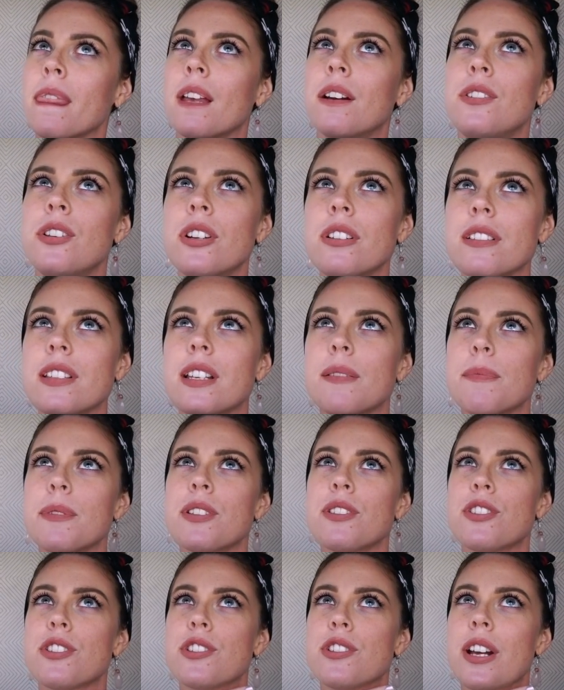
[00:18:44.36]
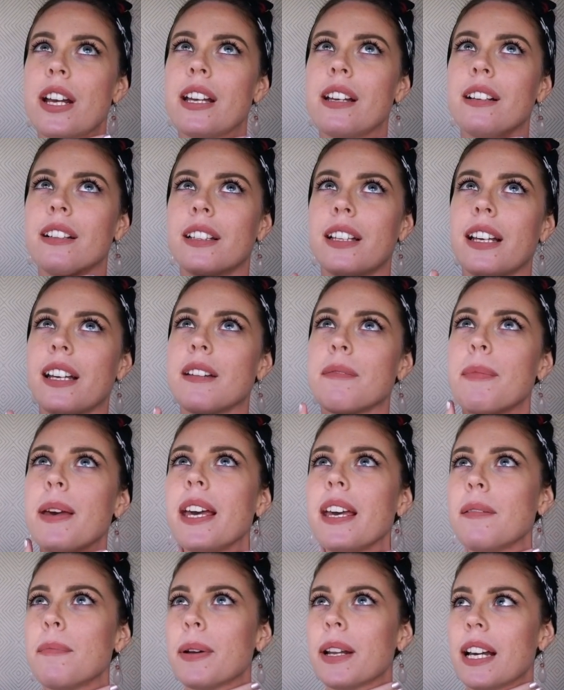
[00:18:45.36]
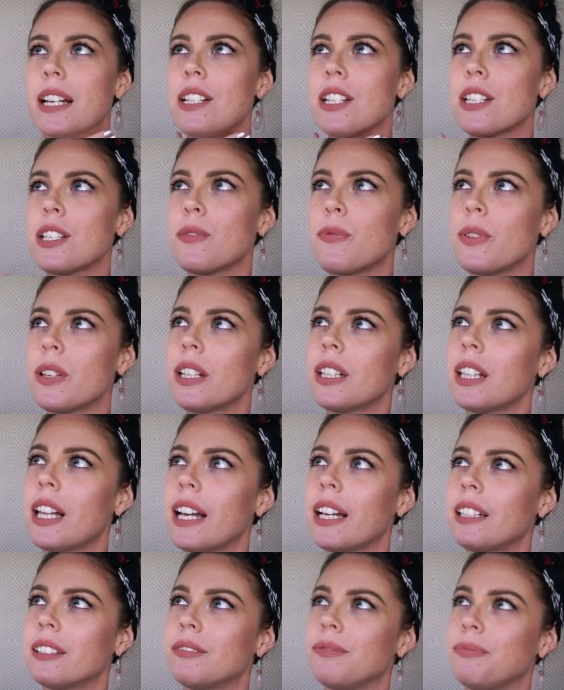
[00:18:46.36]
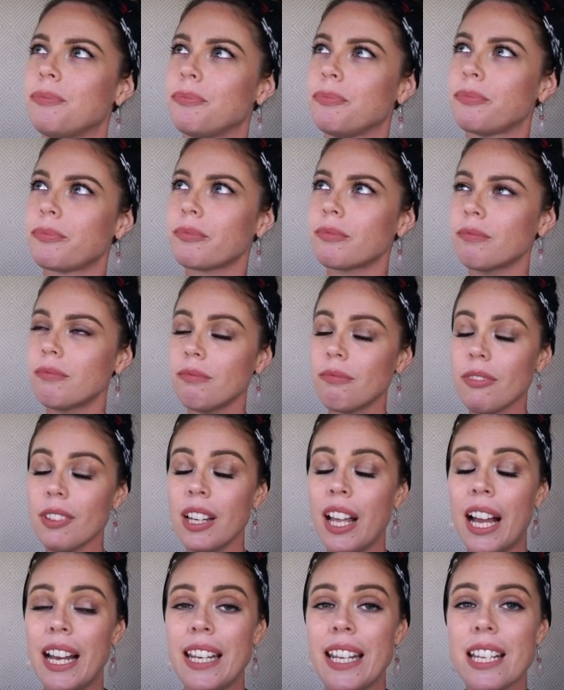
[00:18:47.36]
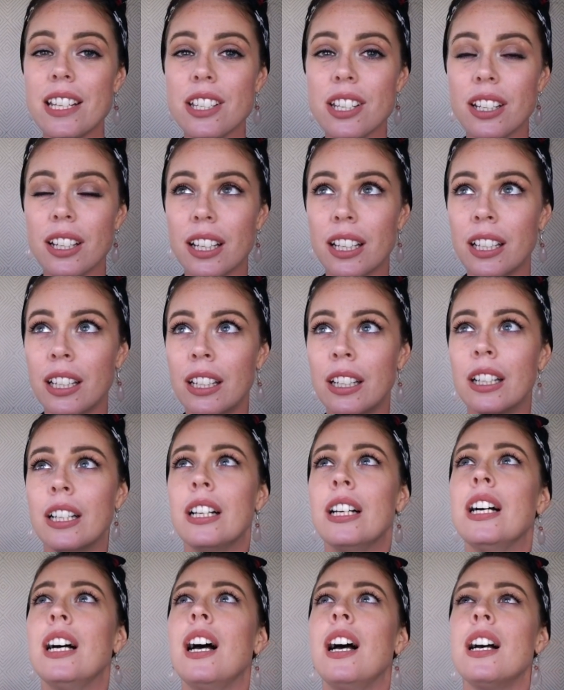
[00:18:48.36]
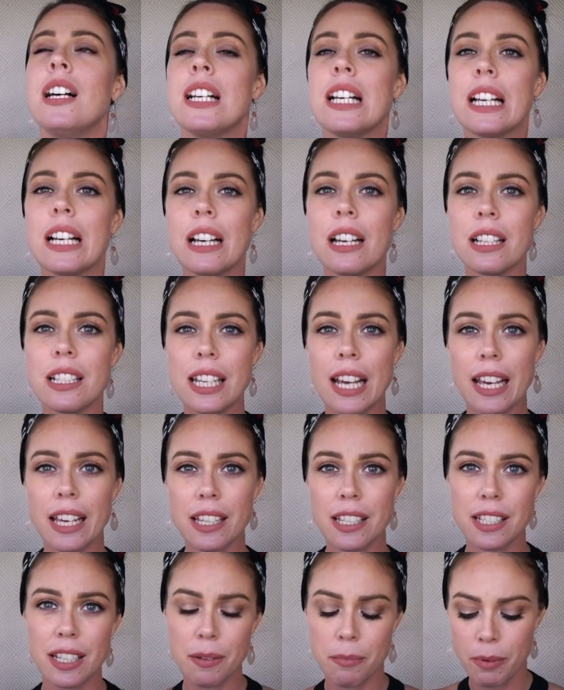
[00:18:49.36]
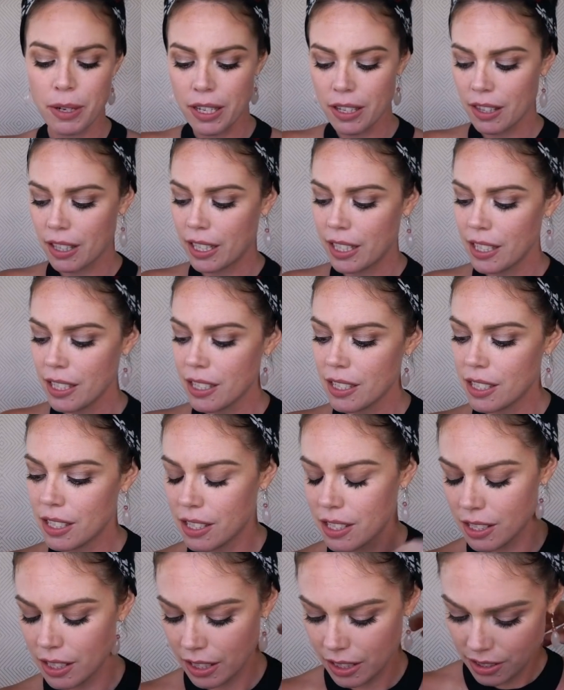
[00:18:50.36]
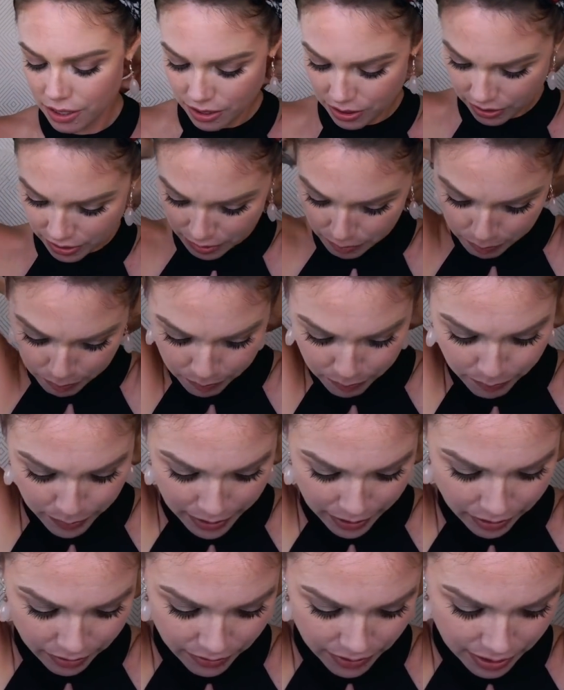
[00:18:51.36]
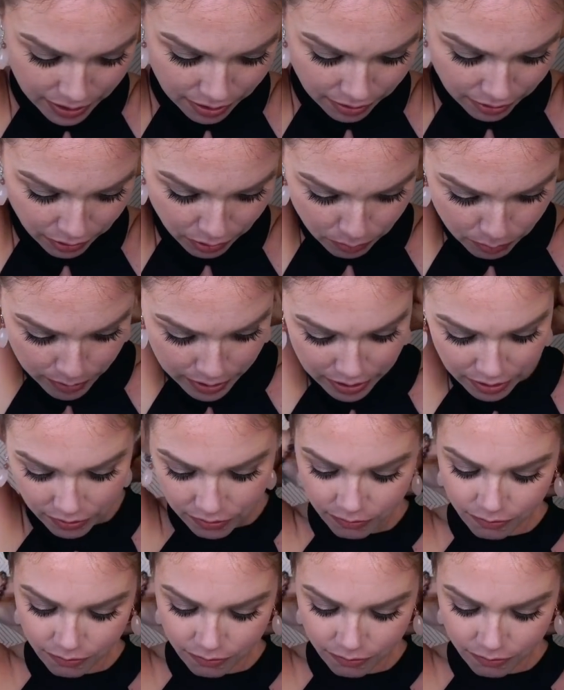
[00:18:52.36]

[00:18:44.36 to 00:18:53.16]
not someone strangling me, but I just feel like I need to take a deep breath. I need to just undo the back of this a little bit.